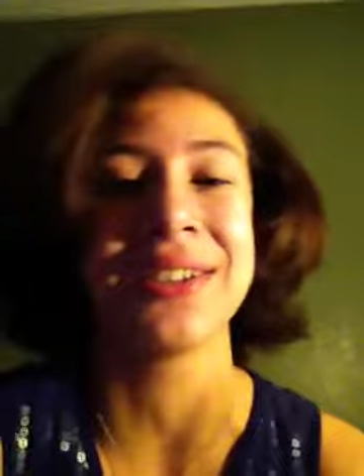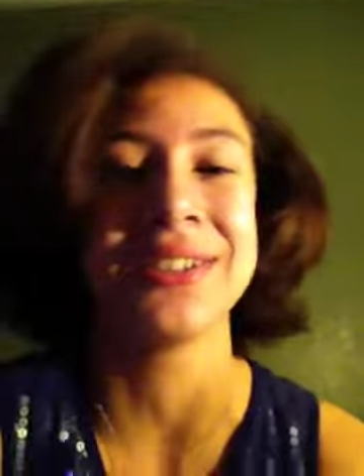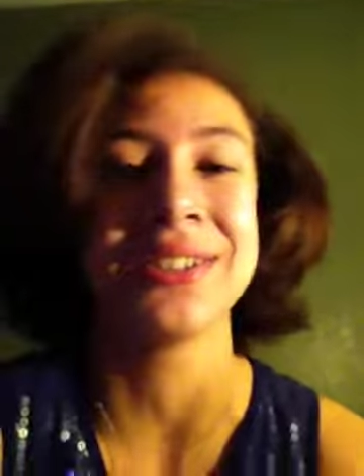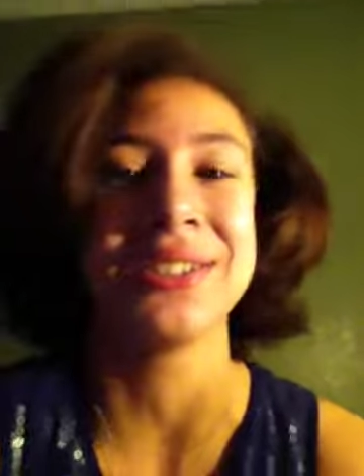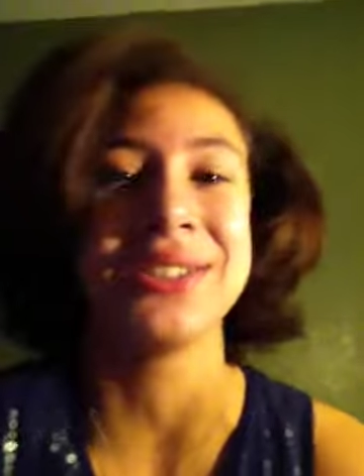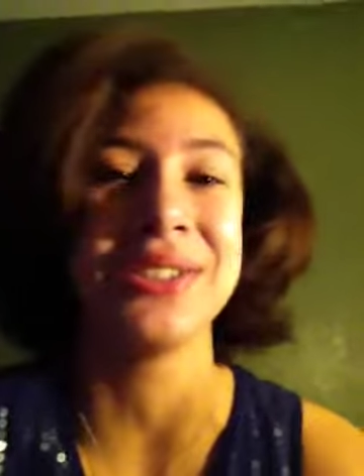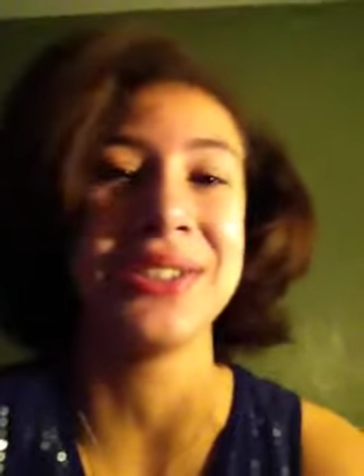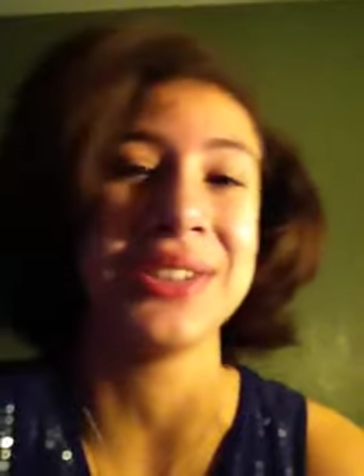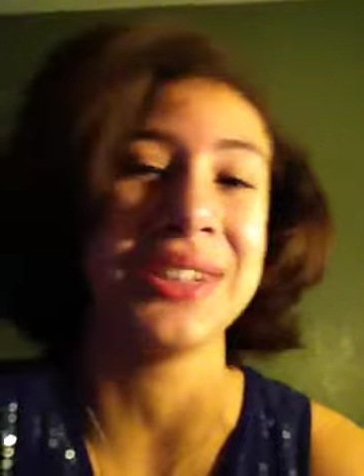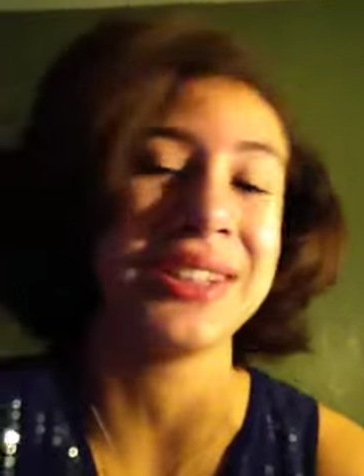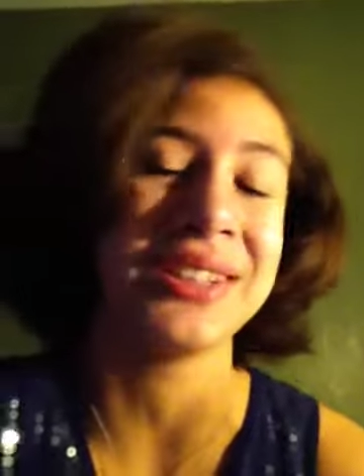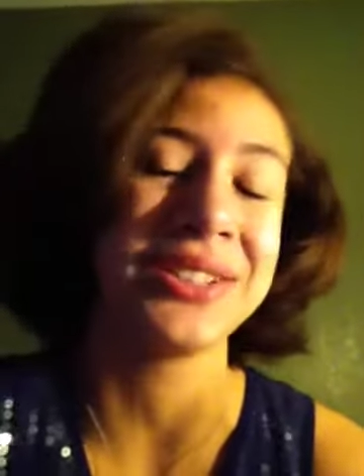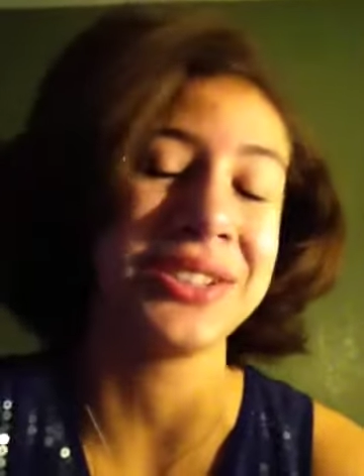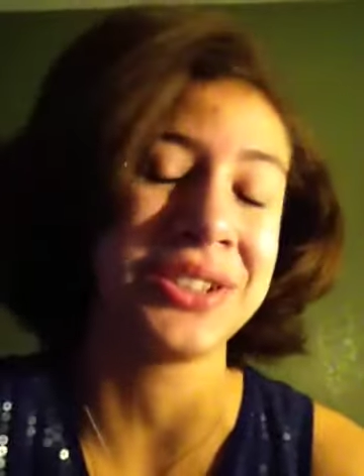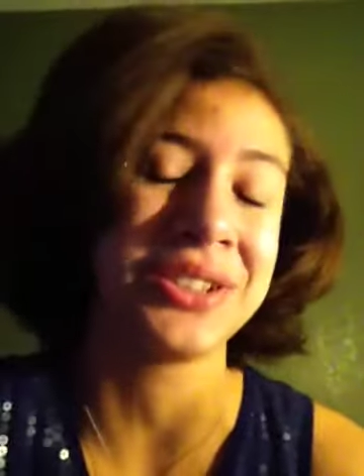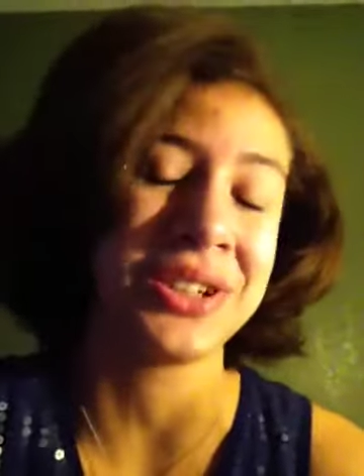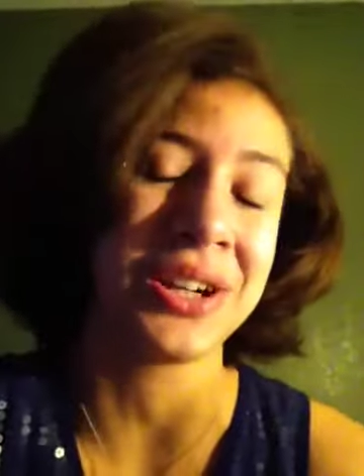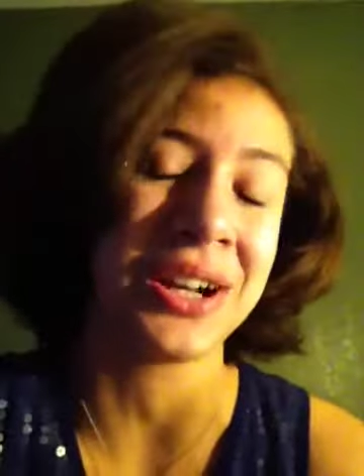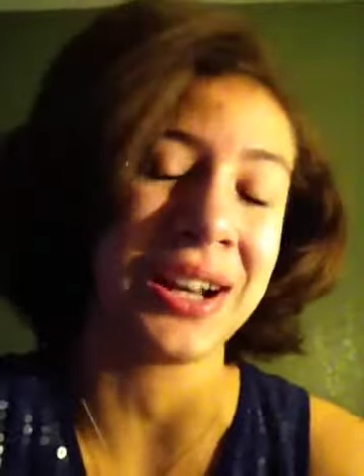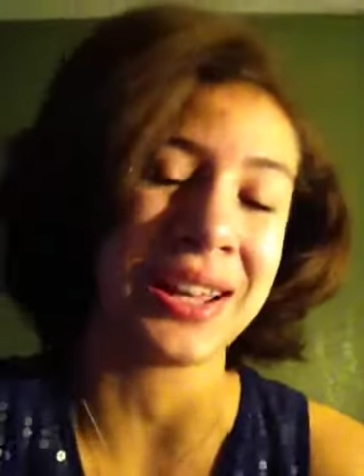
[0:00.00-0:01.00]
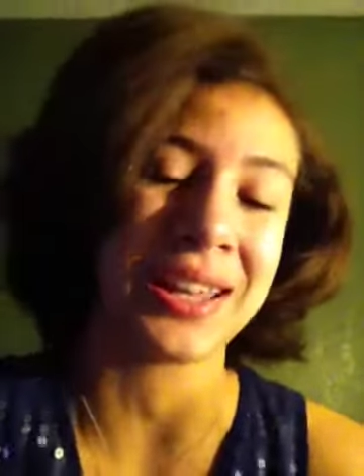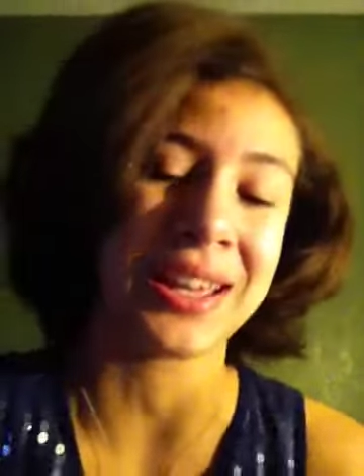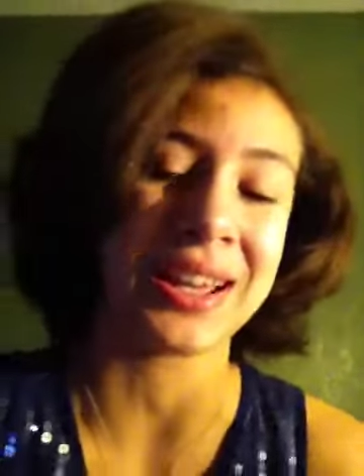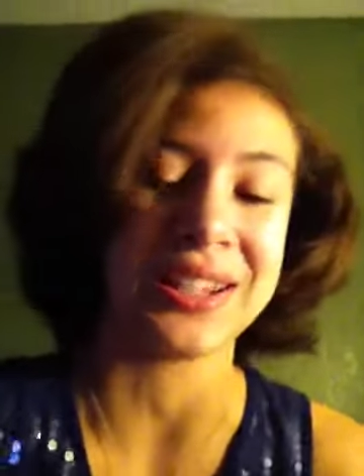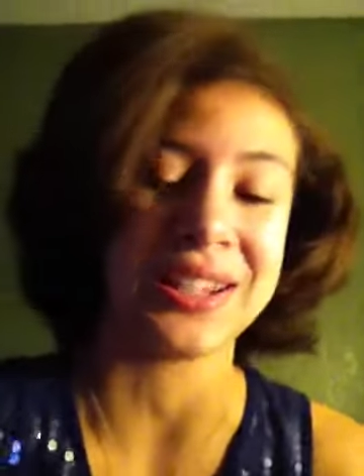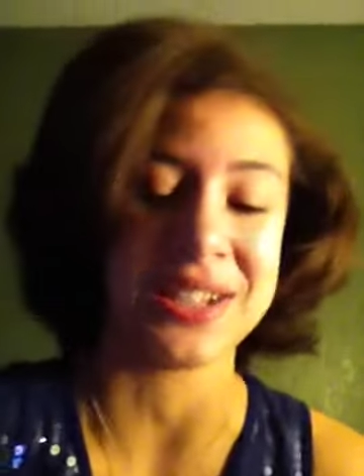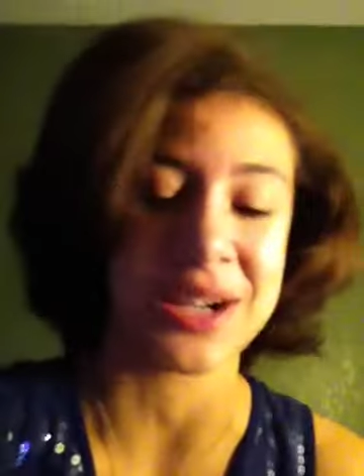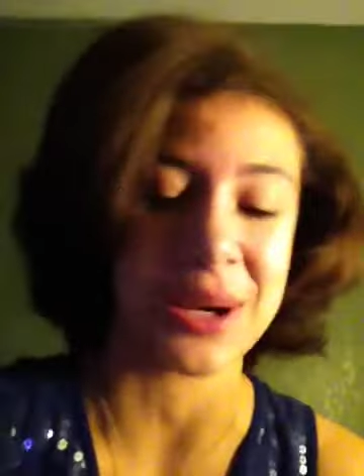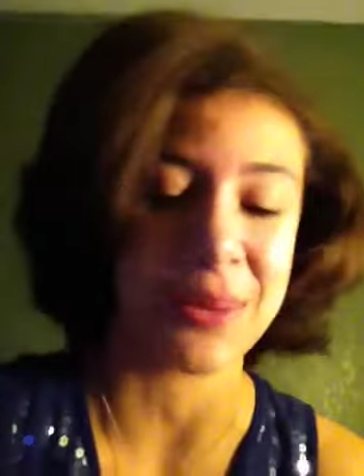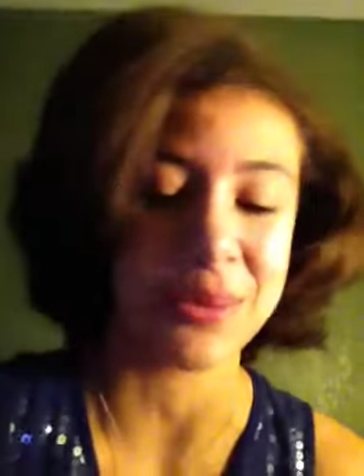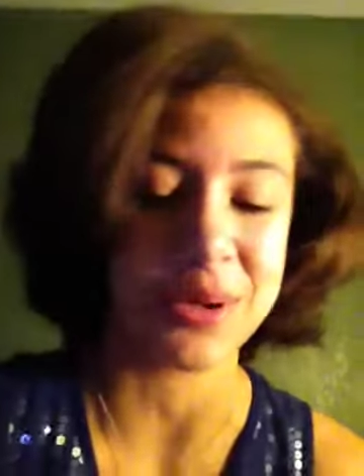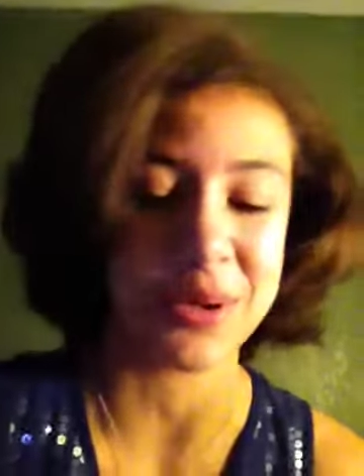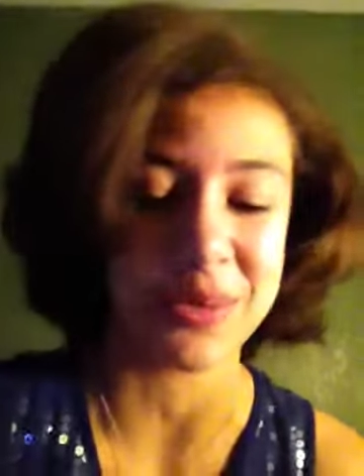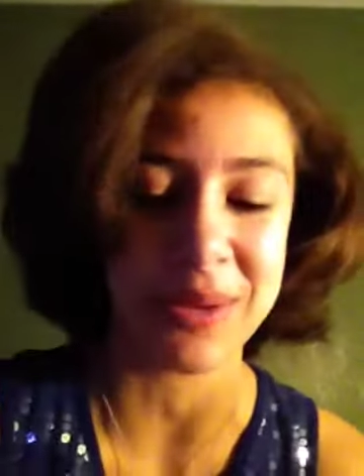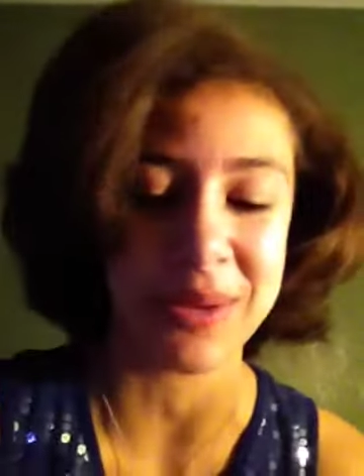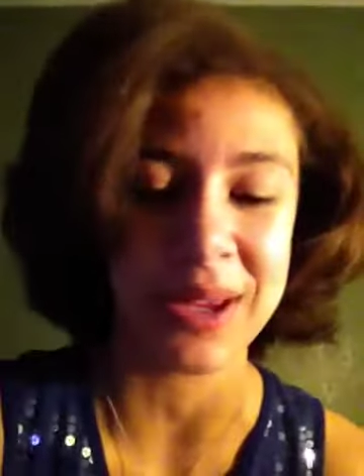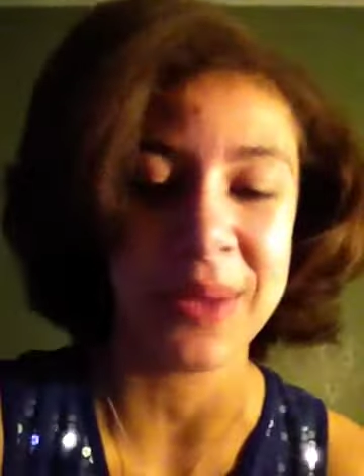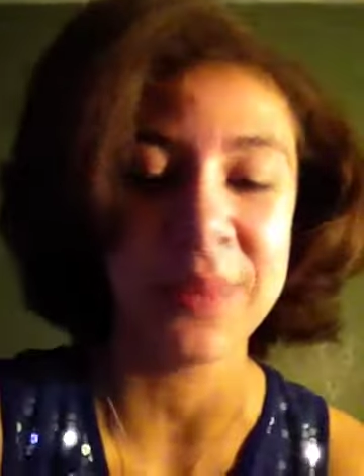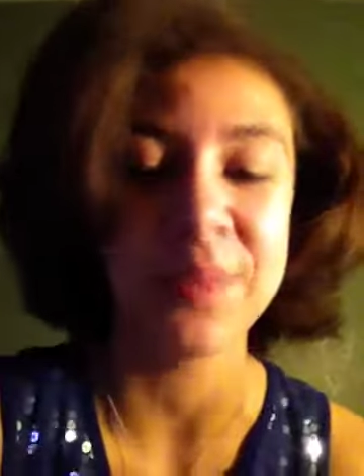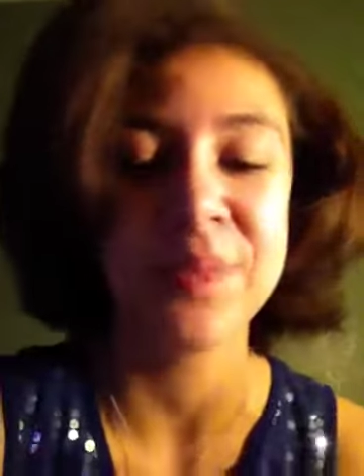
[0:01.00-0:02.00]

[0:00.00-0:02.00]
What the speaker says: students try to catch up to me.